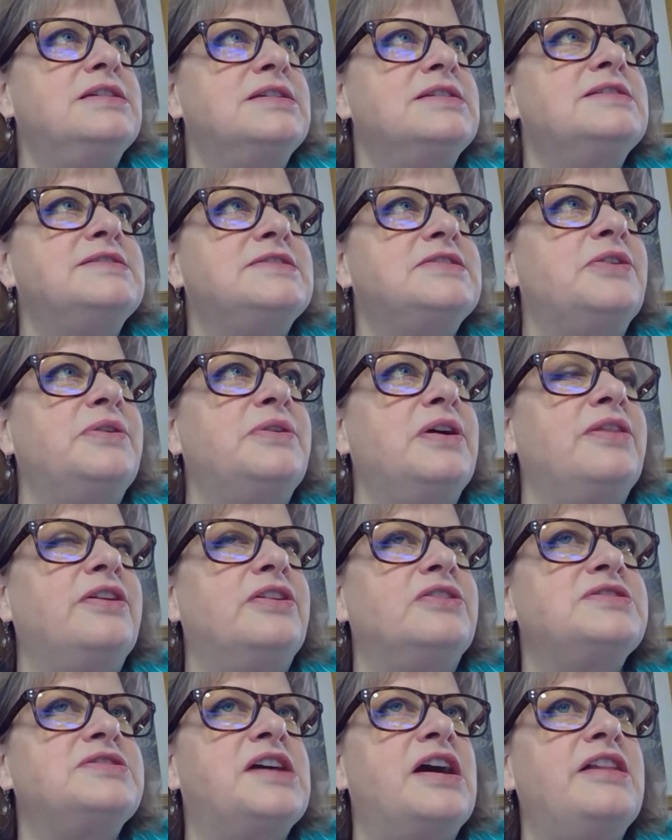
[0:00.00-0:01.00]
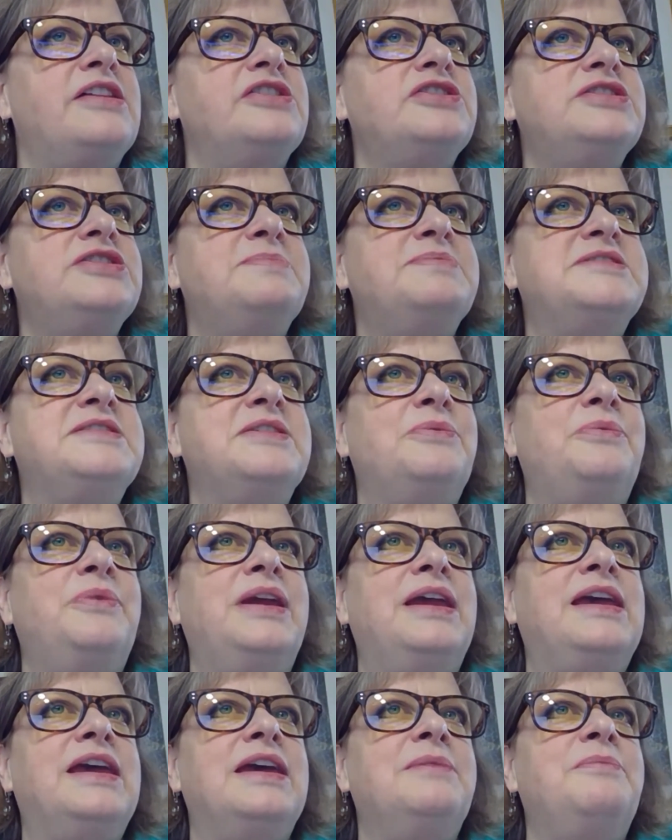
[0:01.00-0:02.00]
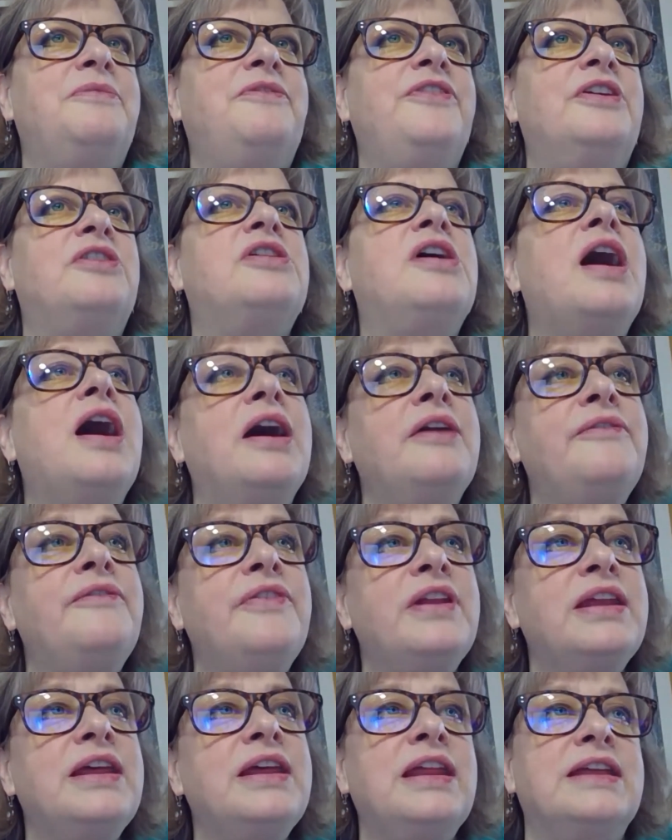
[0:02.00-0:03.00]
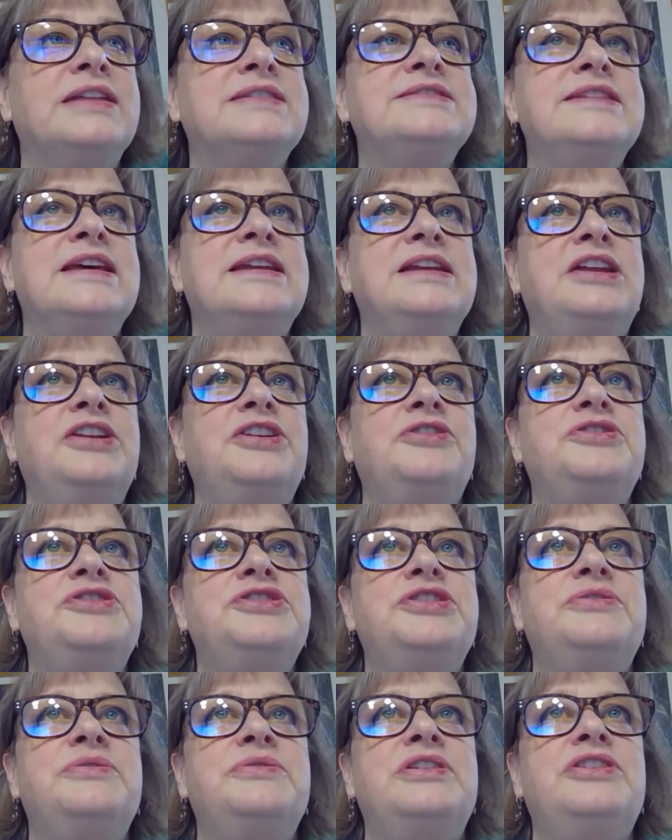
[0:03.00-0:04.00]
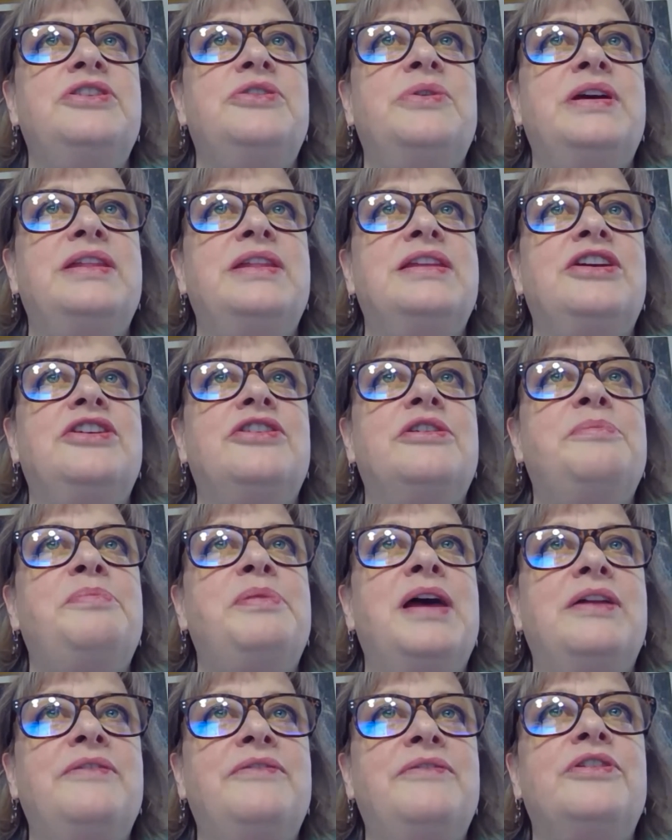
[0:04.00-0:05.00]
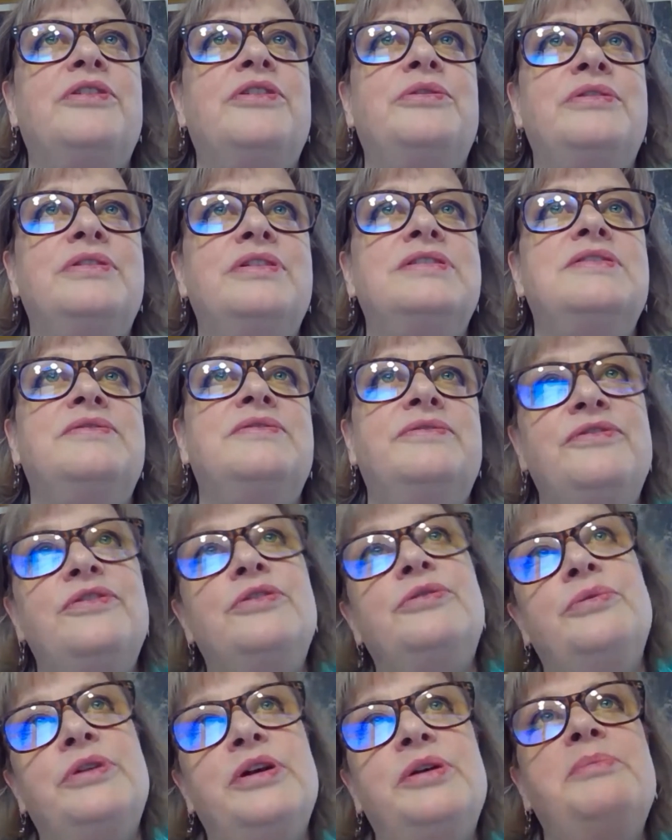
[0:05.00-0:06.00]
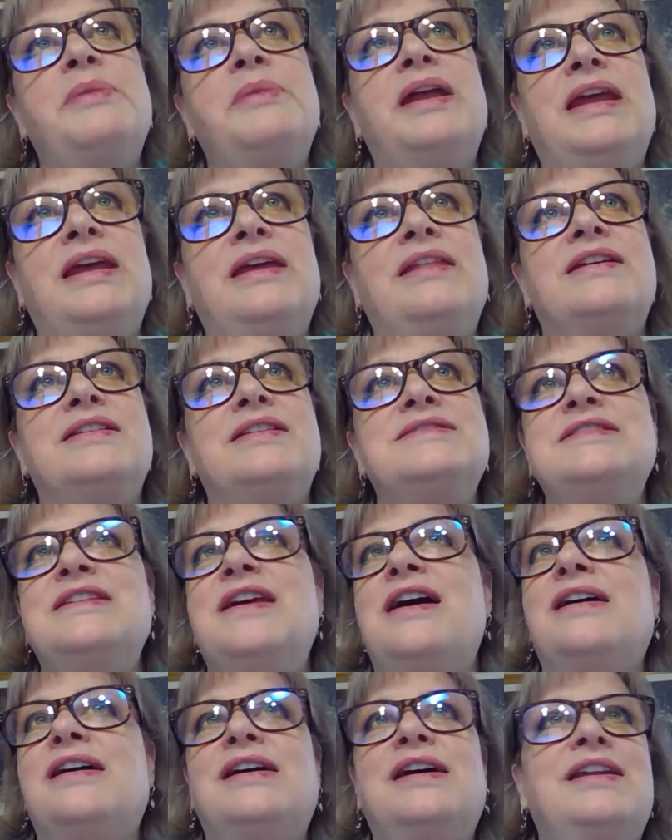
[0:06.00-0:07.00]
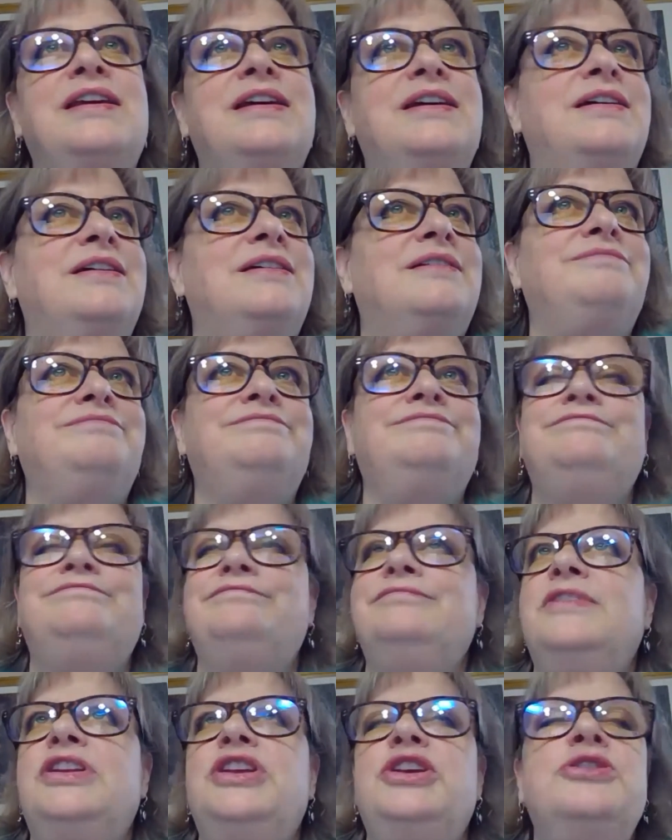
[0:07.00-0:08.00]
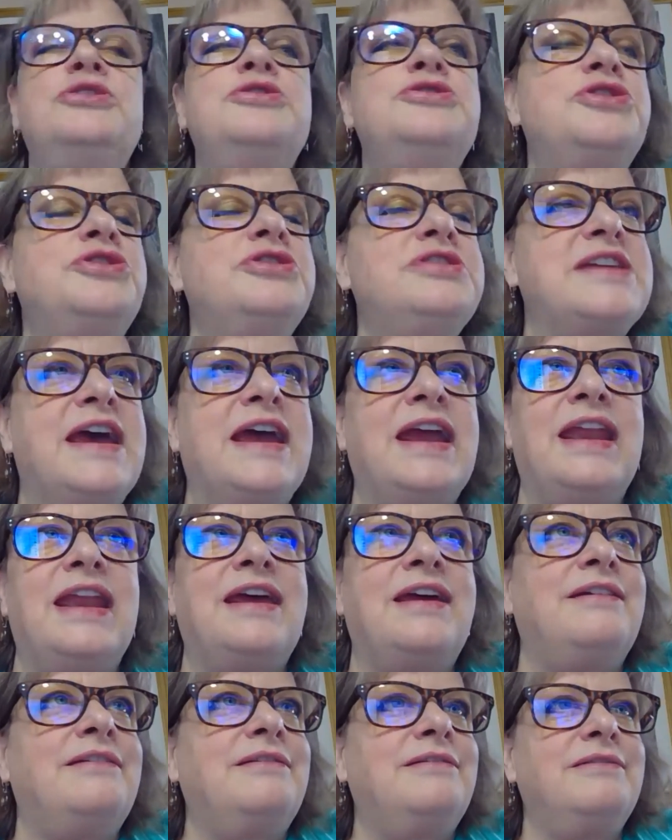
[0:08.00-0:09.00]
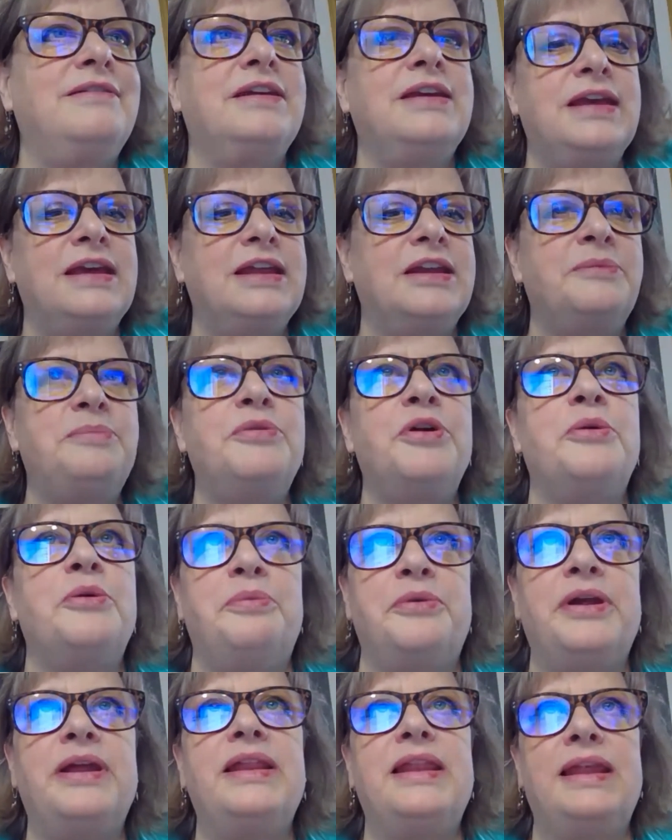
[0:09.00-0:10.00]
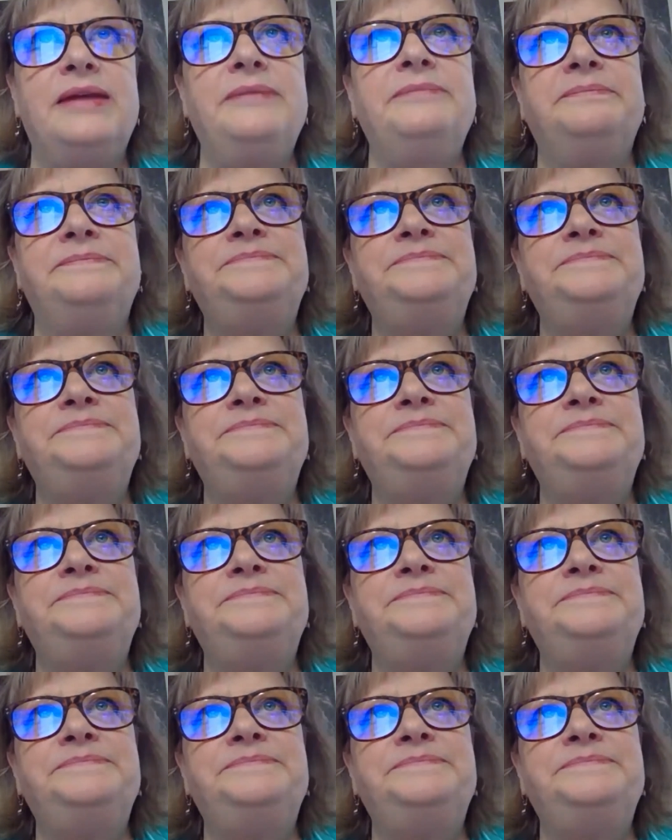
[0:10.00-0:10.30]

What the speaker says: So they're scholarships that we can feel confident in sending you to and knowing that you're applying for real money that's not gonna use your data inappropriately.